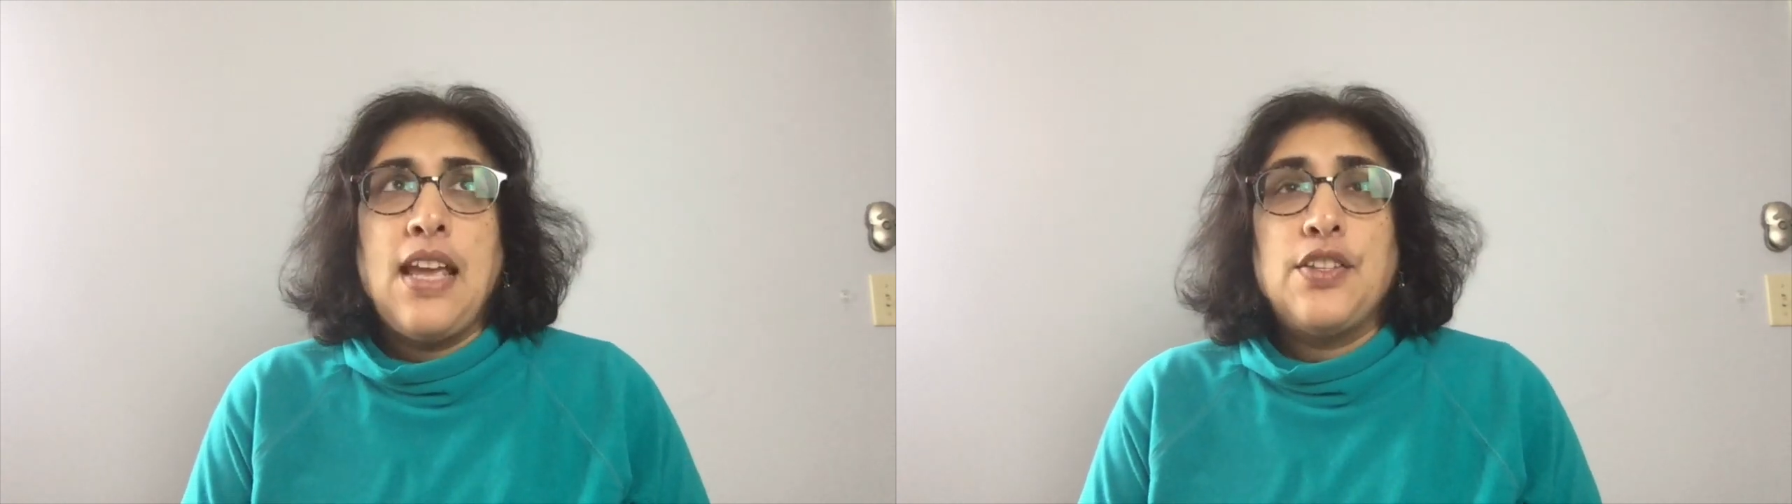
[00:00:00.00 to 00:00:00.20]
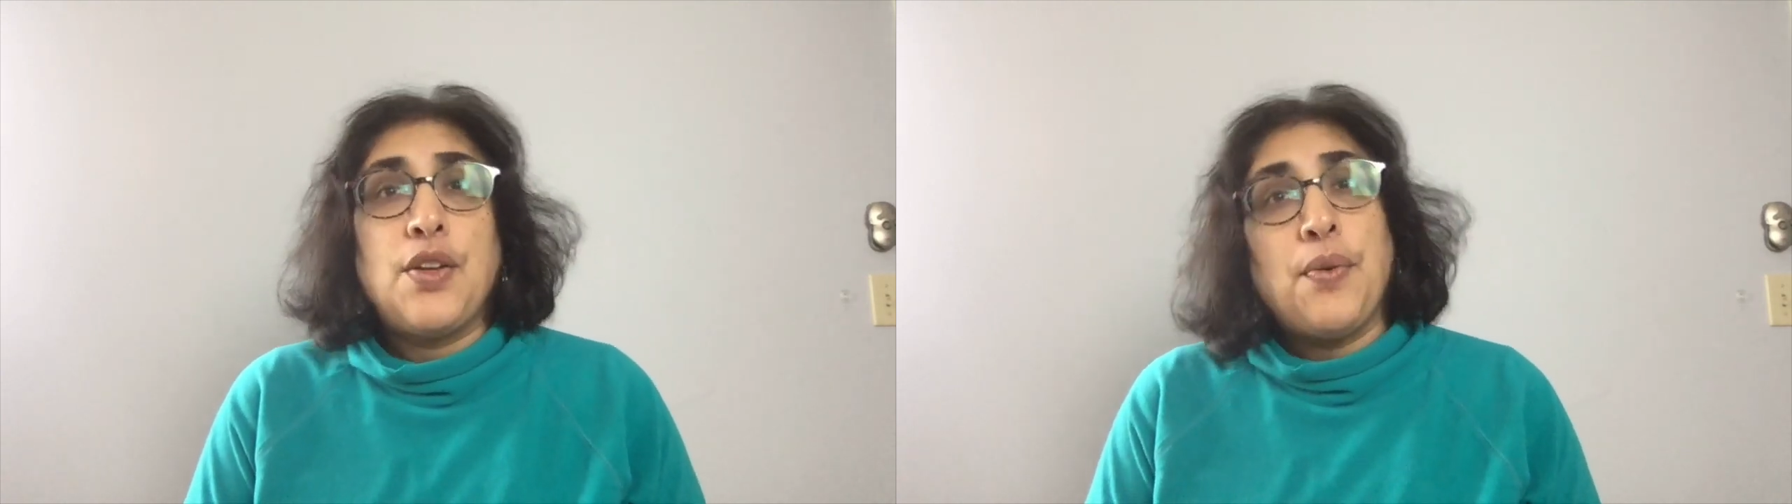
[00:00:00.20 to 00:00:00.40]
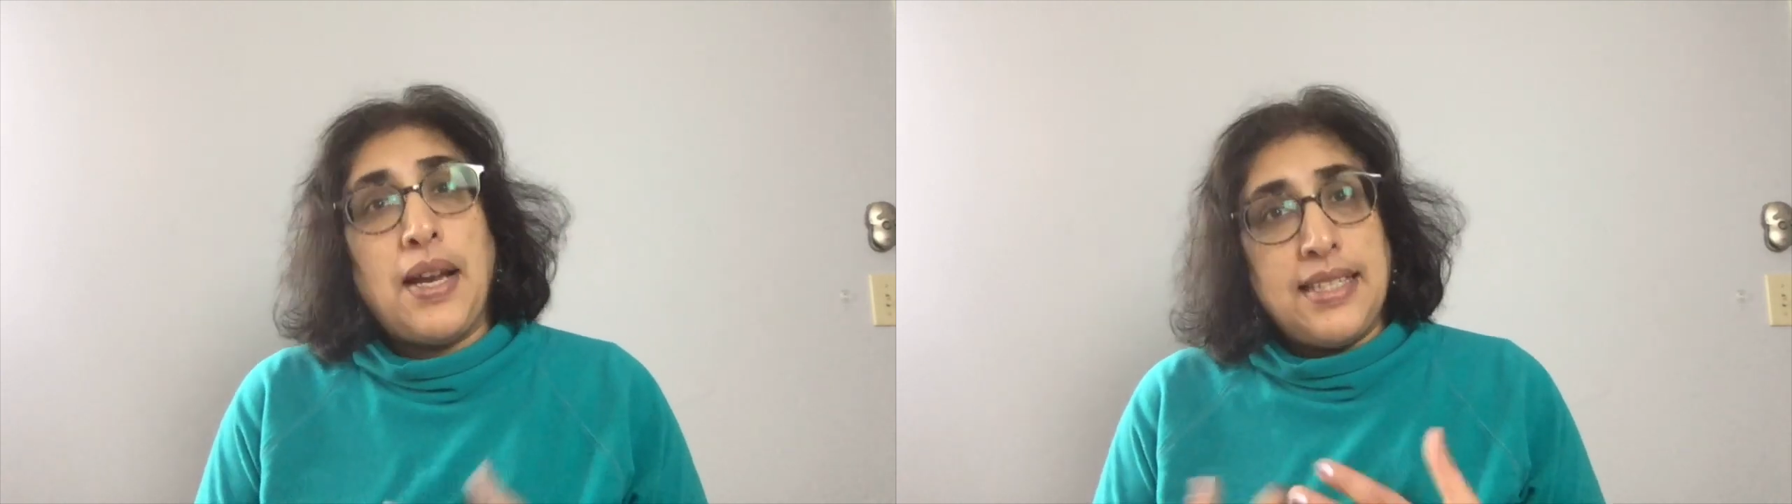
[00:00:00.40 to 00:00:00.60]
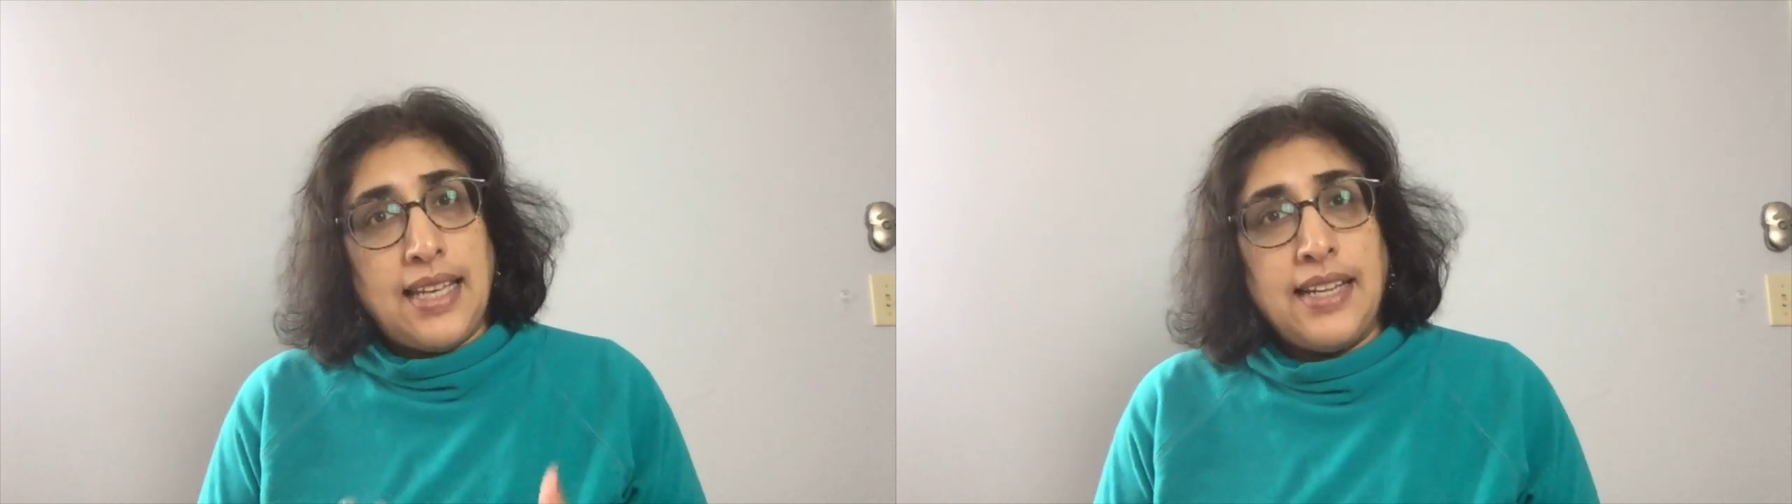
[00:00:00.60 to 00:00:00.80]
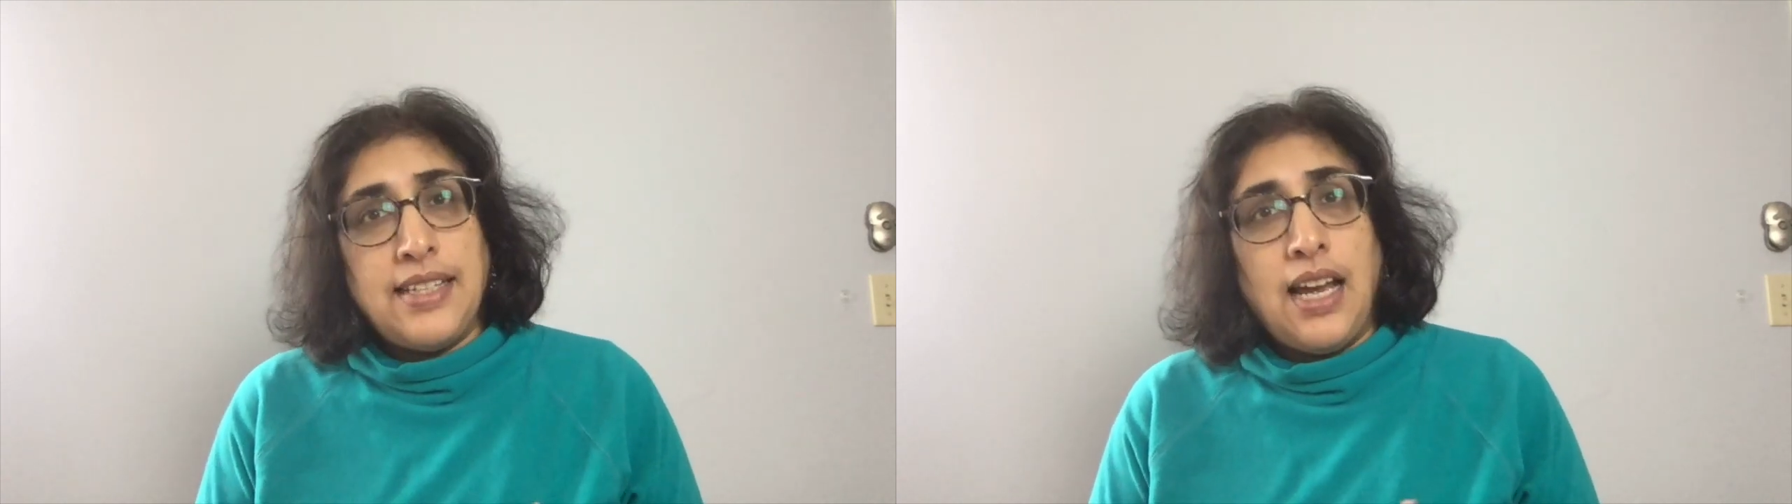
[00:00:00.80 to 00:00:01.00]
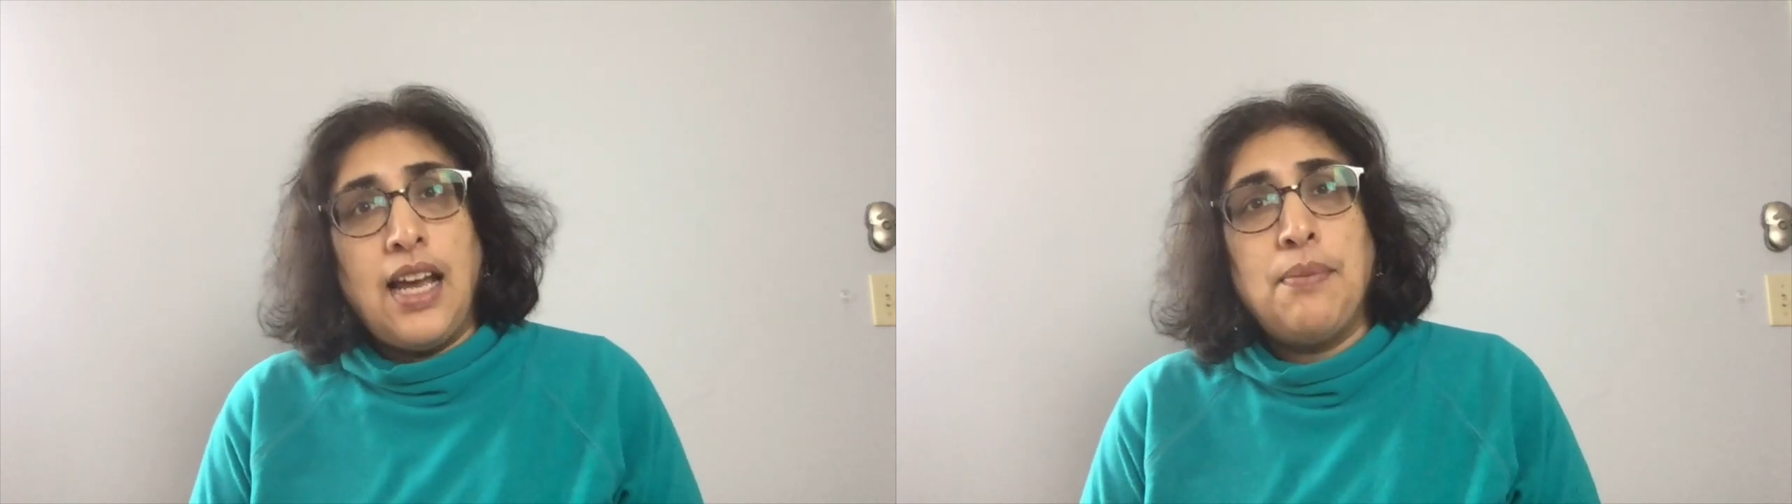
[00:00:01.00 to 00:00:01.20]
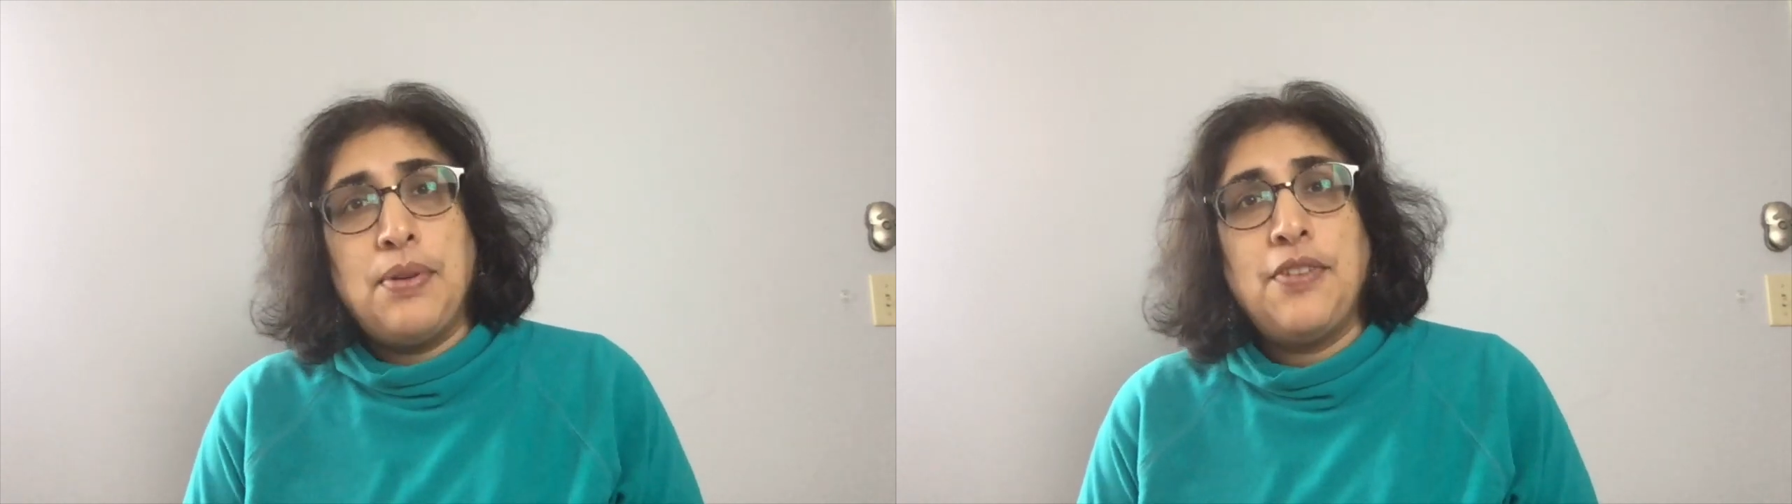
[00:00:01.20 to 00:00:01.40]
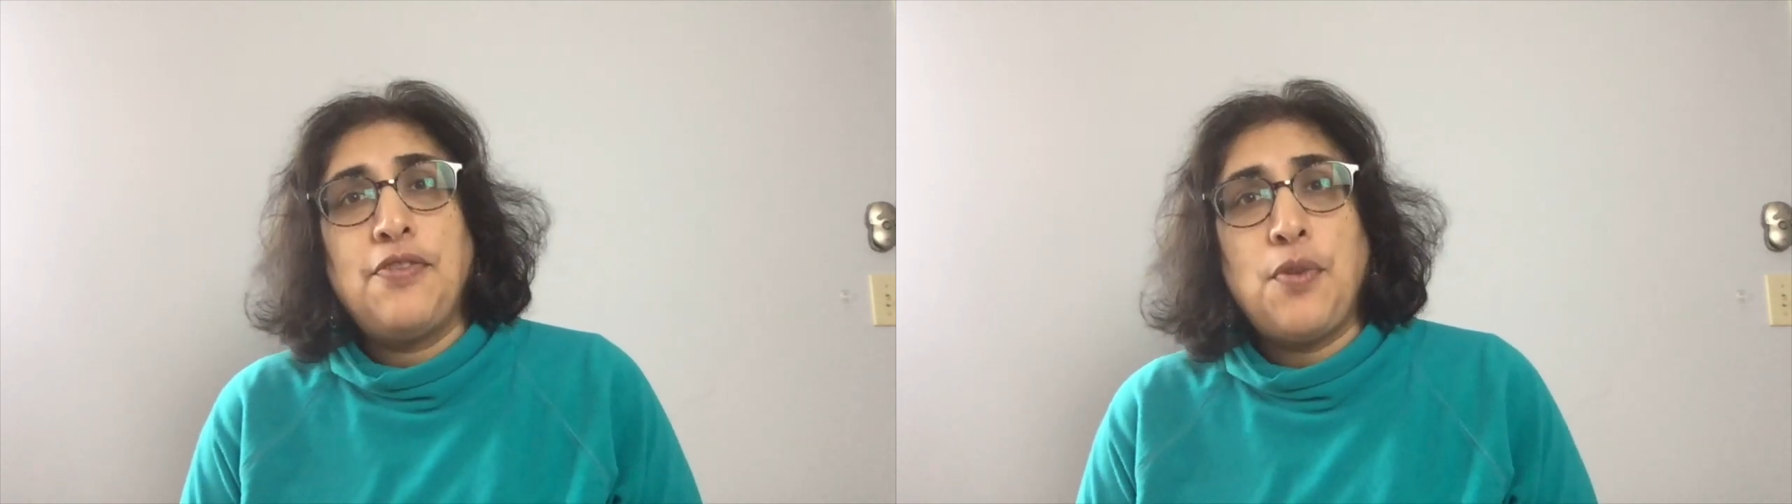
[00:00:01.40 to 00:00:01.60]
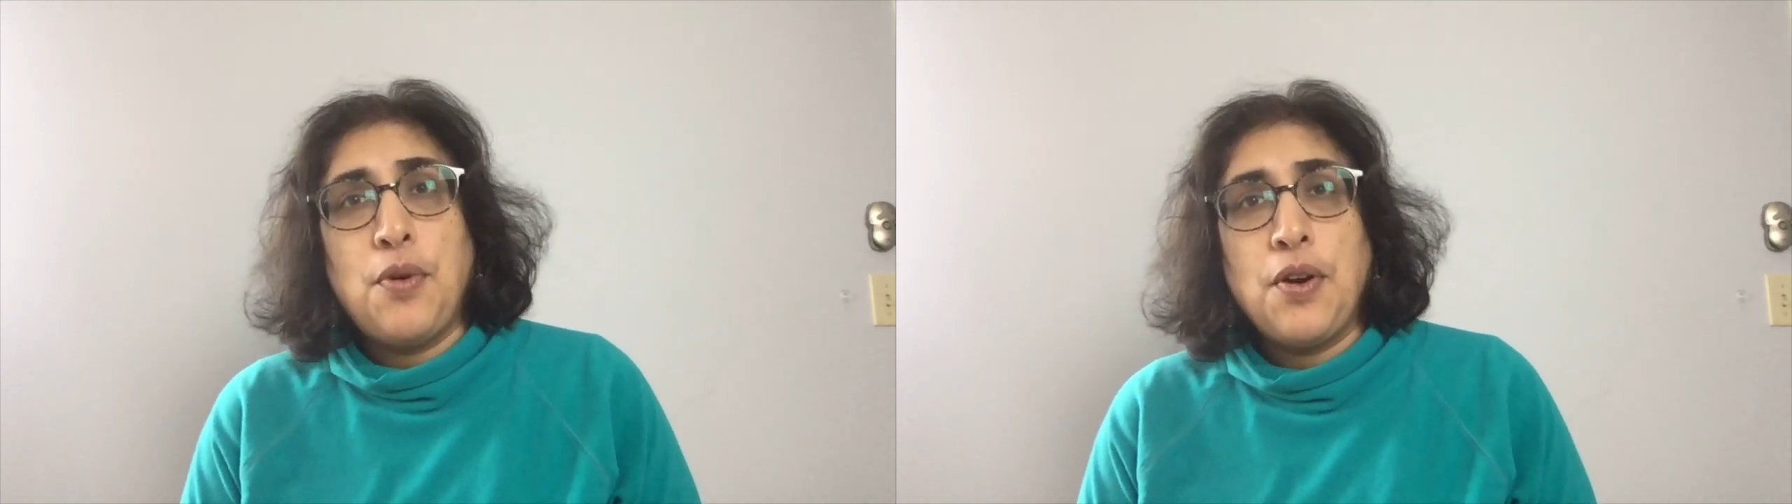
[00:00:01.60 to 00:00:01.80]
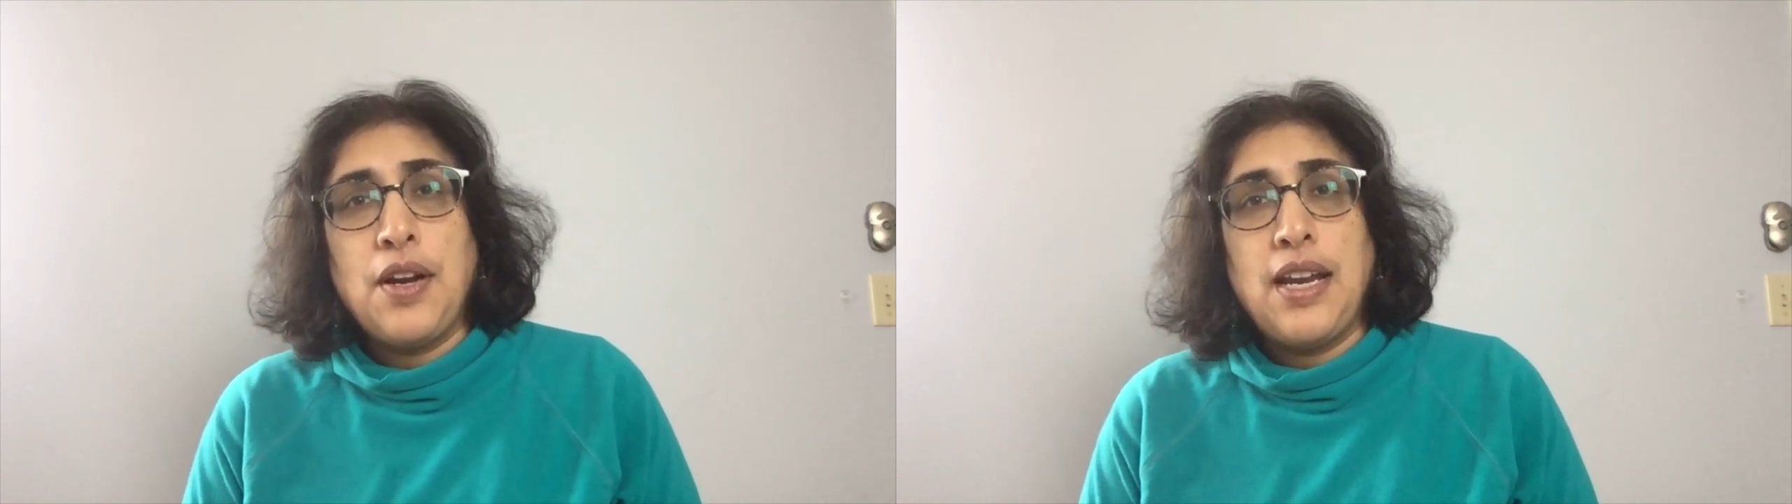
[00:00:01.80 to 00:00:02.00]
So I signed up for